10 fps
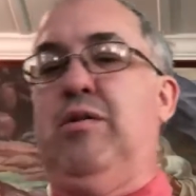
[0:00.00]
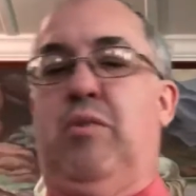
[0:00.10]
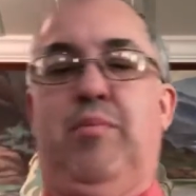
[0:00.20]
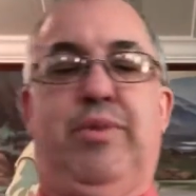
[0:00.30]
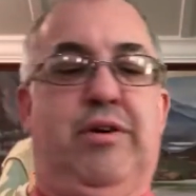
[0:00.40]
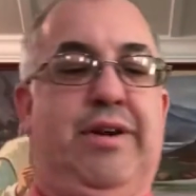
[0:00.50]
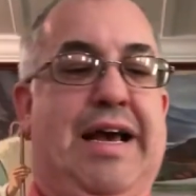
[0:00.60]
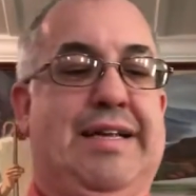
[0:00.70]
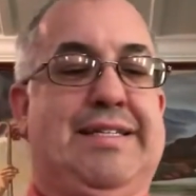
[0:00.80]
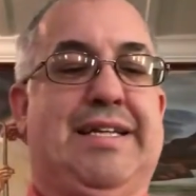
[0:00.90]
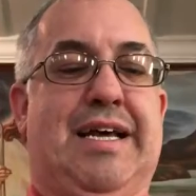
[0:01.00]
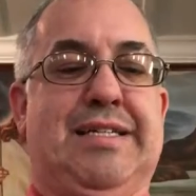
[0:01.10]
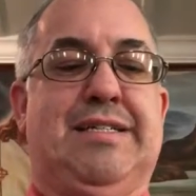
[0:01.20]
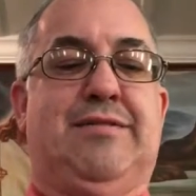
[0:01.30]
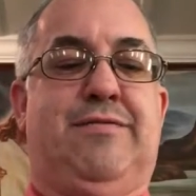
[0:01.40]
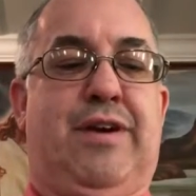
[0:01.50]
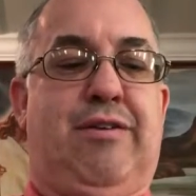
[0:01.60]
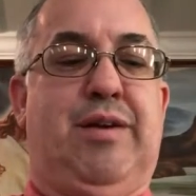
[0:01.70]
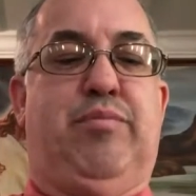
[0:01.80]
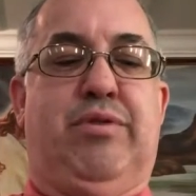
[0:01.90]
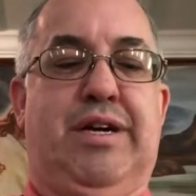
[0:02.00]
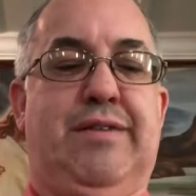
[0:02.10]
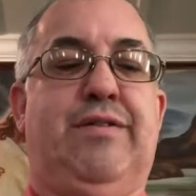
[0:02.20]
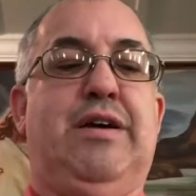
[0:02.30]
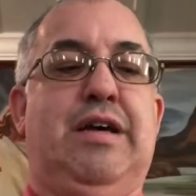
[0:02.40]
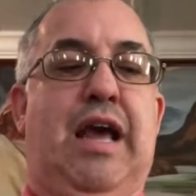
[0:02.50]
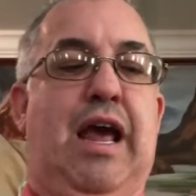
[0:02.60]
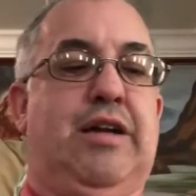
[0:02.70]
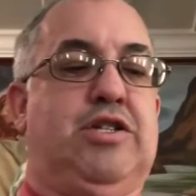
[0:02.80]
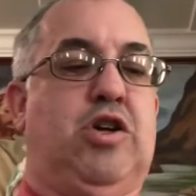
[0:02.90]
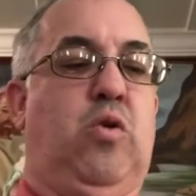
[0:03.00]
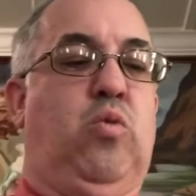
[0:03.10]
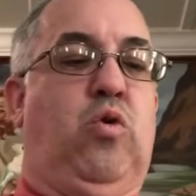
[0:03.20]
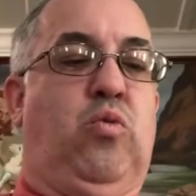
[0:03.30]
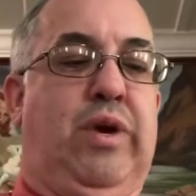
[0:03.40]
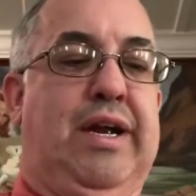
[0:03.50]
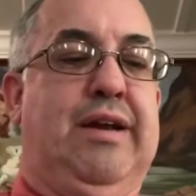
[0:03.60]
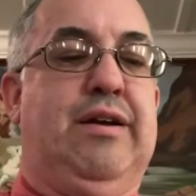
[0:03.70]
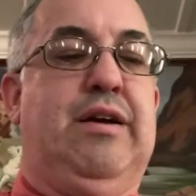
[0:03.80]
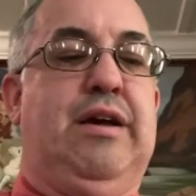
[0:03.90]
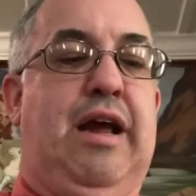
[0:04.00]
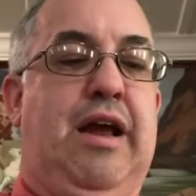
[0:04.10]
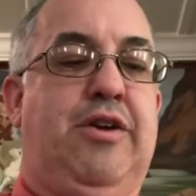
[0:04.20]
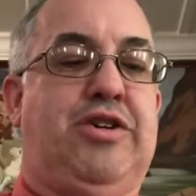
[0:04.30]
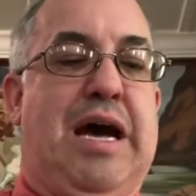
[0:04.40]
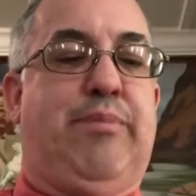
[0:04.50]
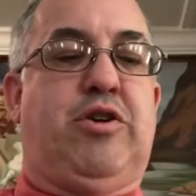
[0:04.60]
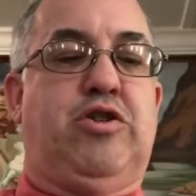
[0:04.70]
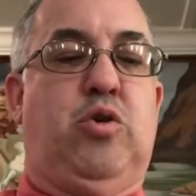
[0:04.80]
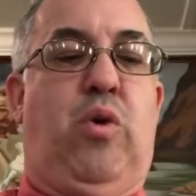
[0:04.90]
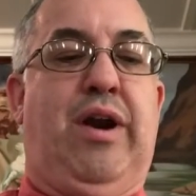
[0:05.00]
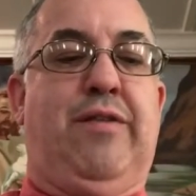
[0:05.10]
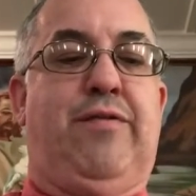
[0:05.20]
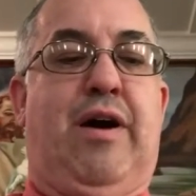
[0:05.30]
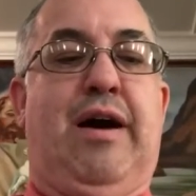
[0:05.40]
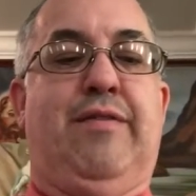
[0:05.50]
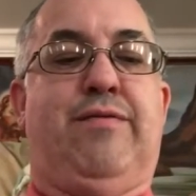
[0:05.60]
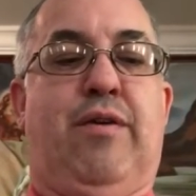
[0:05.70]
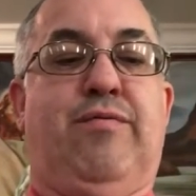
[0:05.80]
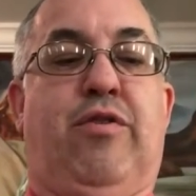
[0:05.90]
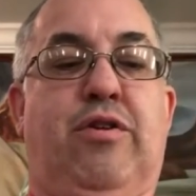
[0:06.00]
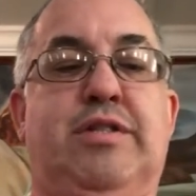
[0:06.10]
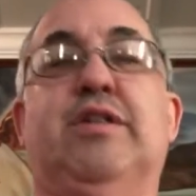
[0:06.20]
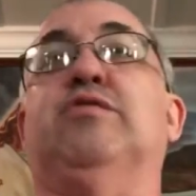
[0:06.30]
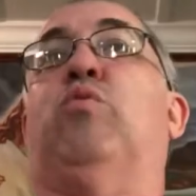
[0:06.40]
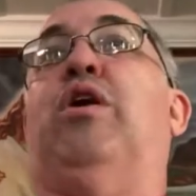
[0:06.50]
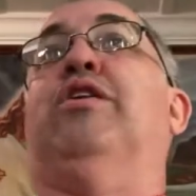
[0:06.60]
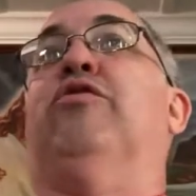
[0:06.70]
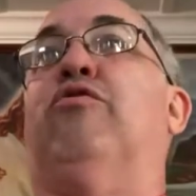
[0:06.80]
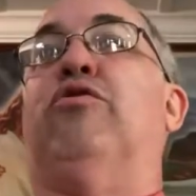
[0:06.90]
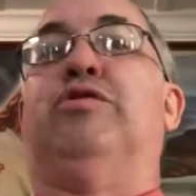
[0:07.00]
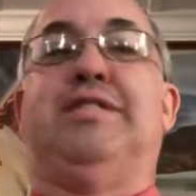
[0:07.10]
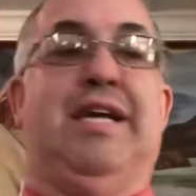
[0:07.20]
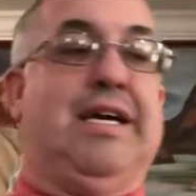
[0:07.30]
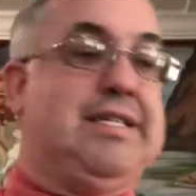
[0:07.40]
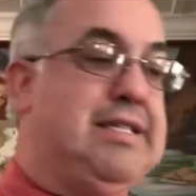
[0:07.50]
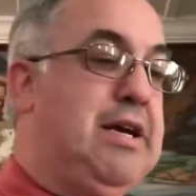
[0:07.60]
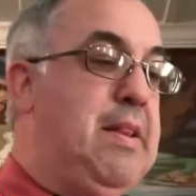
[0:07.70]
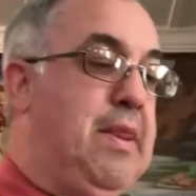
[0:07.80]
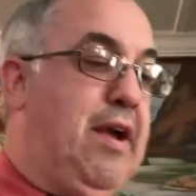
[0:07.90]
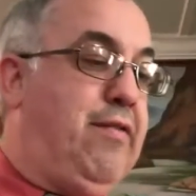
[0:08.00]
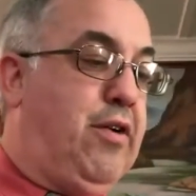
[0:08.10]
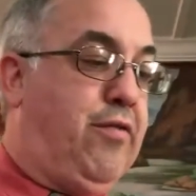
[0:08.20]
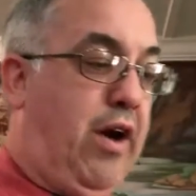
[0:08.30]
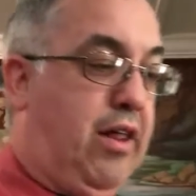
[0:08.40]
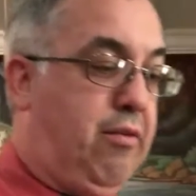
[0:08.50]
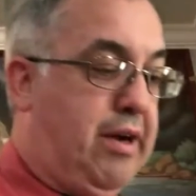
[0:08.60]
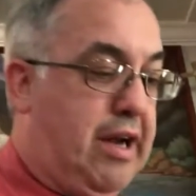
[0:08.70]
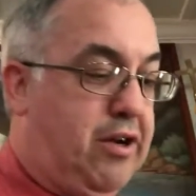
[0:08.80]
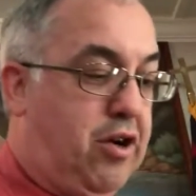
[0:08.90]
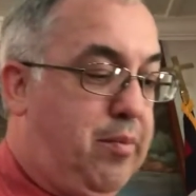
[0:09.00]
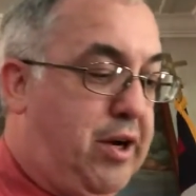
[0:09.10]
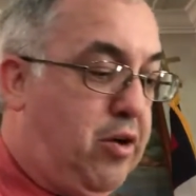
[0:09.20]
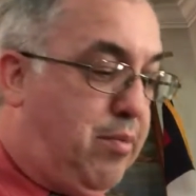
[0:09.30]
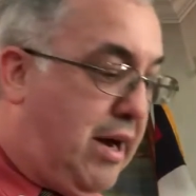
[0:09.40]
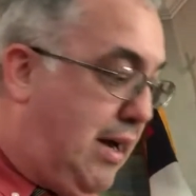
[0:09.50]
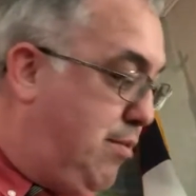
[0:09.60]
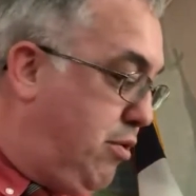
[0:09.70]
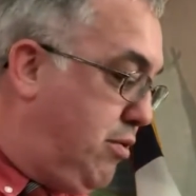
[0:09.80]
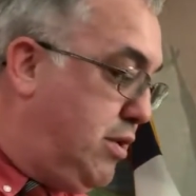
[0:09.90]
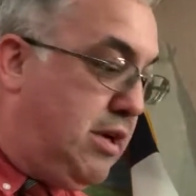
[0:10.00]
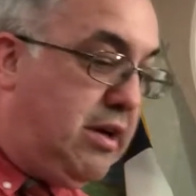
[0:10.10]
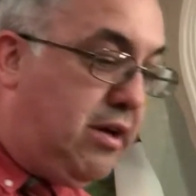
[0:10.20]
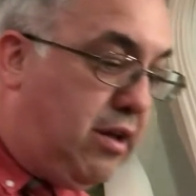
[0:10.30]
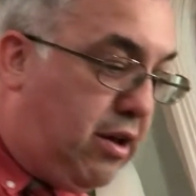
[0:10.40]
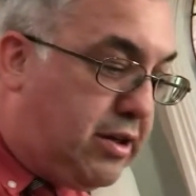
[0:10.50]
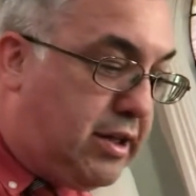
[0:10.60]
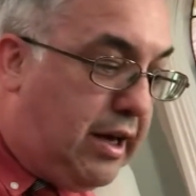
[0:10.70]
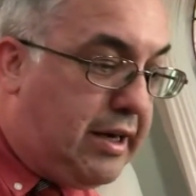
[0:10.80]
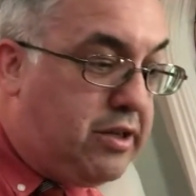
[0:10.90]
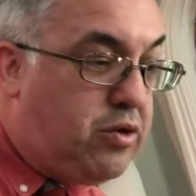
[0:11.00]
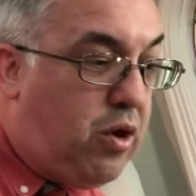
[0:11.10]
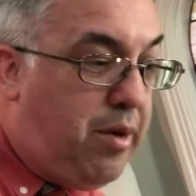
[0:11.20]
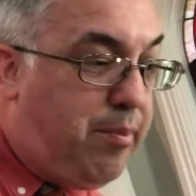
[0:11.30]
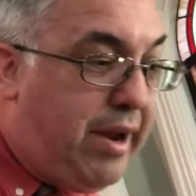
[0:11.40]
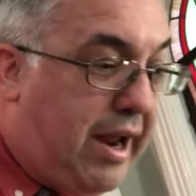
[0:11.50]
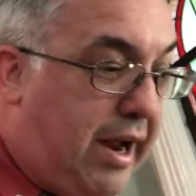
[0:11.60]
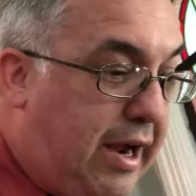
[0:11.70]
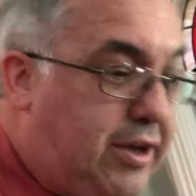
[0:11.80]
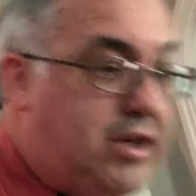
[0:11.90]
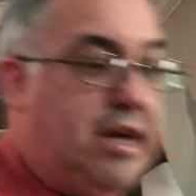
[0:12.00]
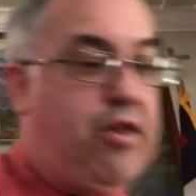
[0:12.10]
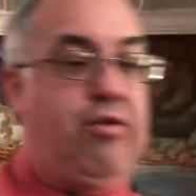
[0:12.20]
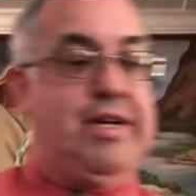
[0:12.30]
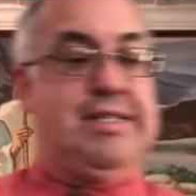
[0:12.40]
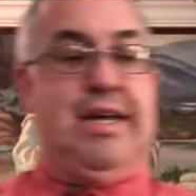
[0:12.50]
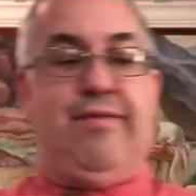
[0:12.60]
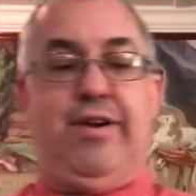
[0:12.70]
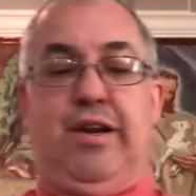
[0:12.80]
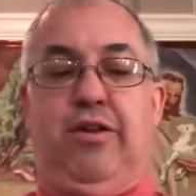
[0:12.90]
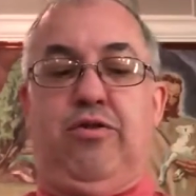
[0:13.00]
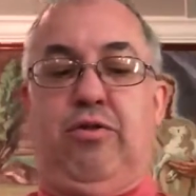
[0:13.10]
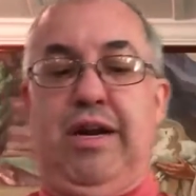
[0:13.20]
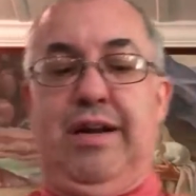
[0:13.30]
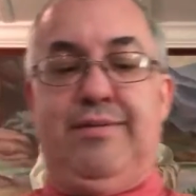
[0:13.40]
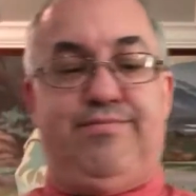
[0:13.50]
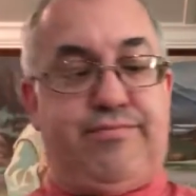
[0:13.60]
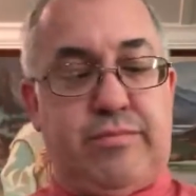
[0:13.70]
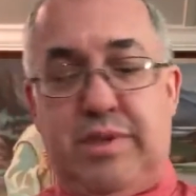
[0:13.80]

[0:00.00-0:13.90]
What Bildad says is very brief. And so we'll read in chapter 25 from verses 1 through 6 if you're following in your Pew Bible, looks like it's on page 373.